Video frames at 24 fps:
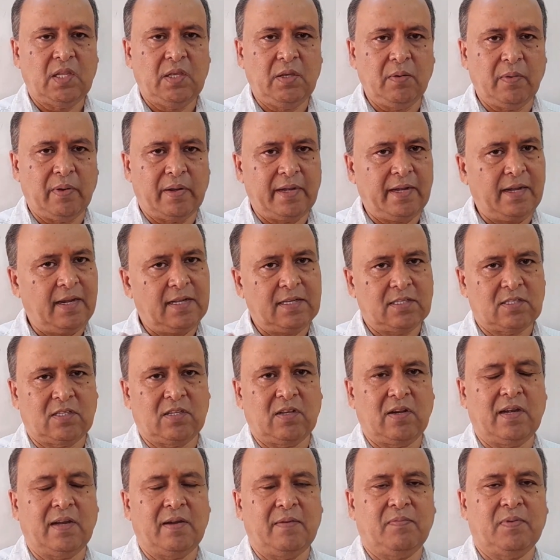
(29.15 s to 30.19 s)
your
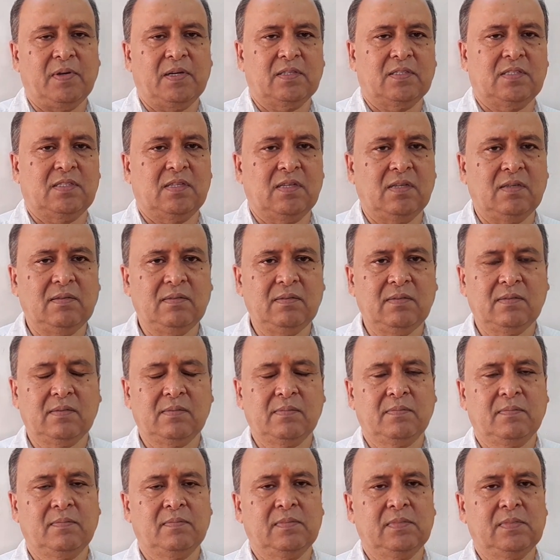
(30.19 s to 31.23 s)
relation and function,
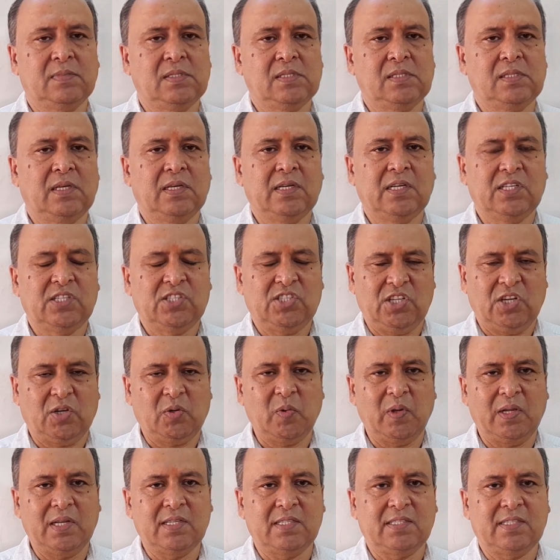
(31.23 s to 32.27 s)

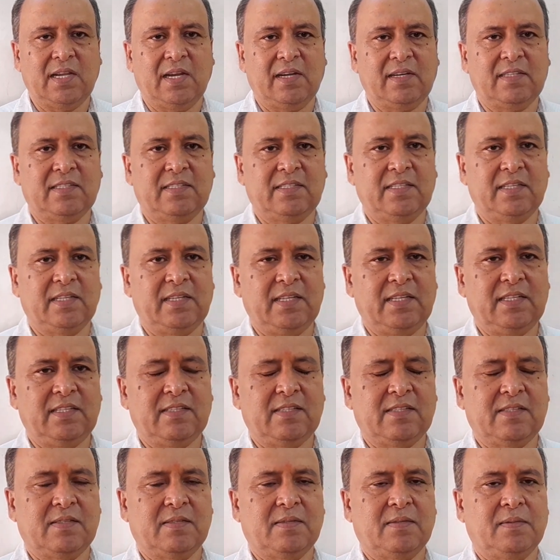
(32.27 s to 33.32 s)
sequence and
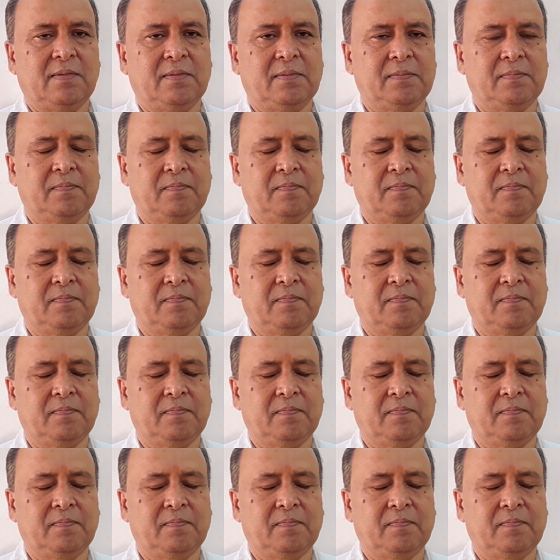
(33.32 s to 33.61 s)
series,